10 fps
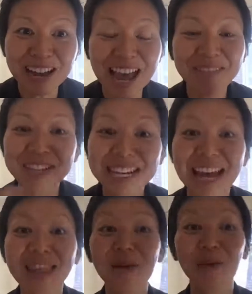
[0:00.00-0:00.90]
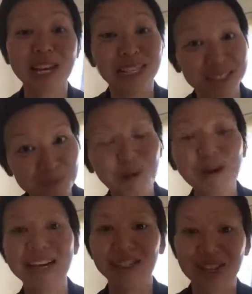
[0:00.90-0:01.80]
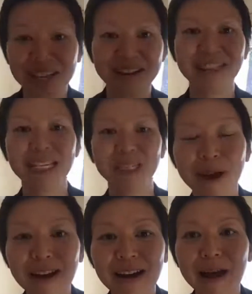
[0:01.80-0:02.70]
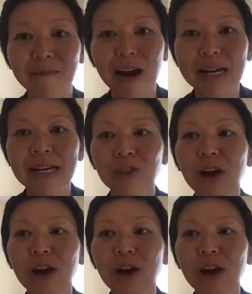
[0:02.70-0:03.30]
And together we can support each other in this paradigm, right?